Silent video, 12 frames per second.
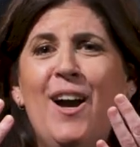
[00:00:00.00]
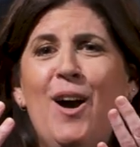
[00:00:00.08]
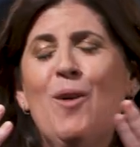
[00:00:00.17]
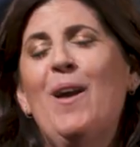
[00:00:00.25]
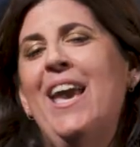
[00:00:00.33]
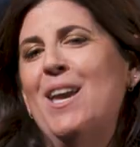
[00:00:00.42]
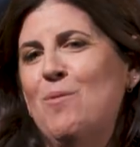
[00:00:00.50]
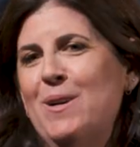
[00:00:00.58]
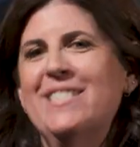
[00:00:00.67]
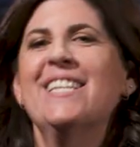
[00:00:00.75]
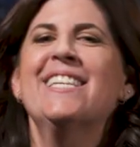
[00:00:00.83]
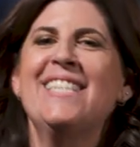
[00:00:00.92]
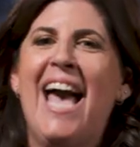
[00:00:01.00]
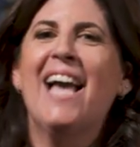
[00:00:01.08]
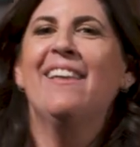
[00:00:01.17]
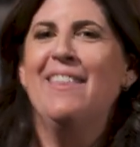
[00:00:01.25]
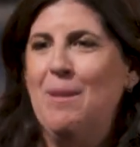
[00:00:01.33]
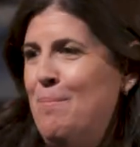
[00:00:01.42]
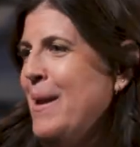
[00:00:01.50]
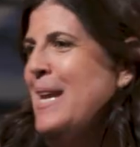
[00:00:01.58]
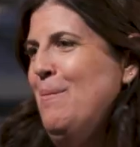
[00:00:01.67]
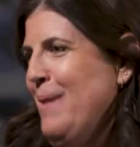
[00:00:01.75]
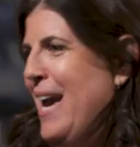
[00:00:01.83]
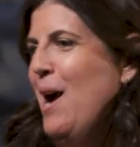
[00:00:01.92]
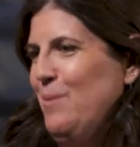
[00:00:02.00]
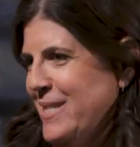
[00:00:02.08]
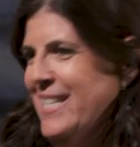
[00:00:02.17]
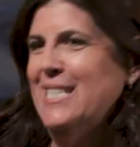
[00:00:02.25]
Okay, he wasn't exactly the mini me I was